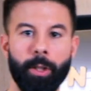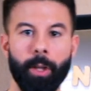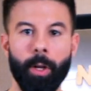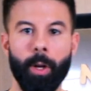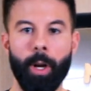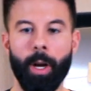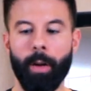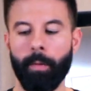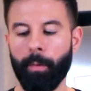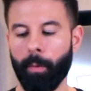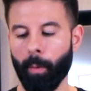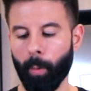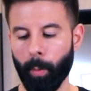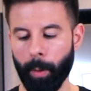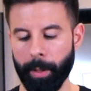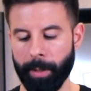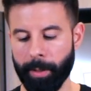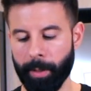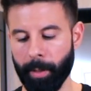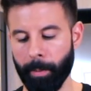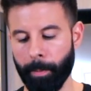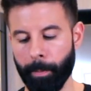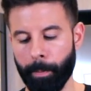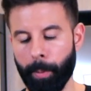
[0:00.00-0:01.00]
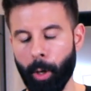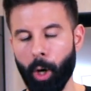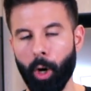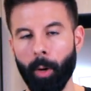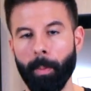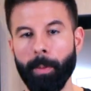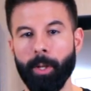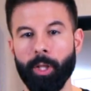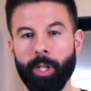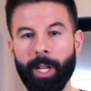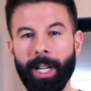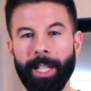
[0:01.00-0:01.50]
it off with some
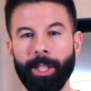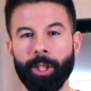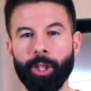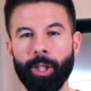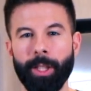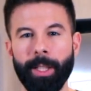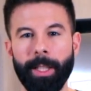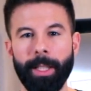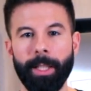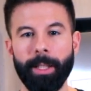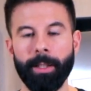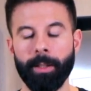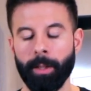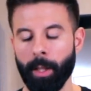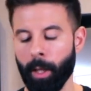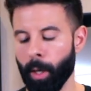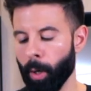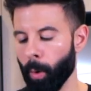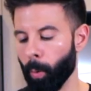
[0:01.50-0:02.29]
Parmesan cheese,